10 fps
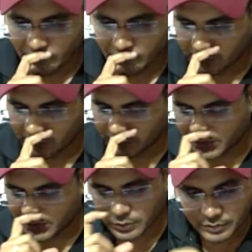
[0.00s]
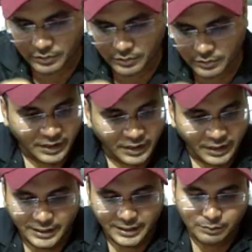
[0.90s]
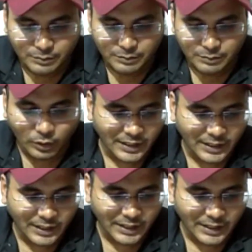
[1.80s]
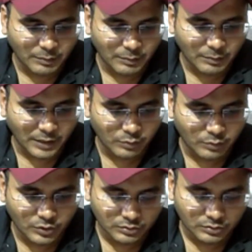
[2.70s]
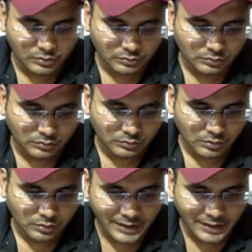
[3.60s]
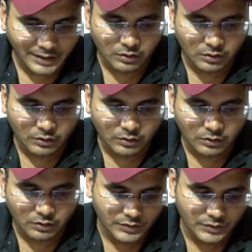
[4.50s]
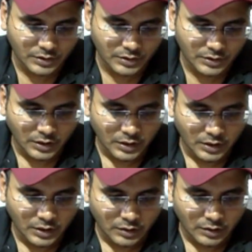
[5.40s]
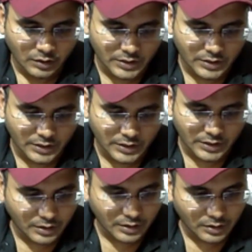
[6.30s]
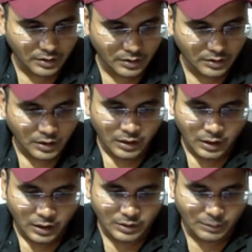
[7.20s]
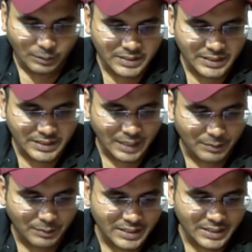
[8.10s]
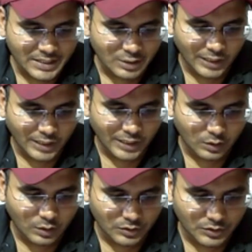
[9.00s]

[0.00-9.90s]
Yes, good. Next, move on your technical part, food and technology. Yes. Once again, what the basic application of food technology?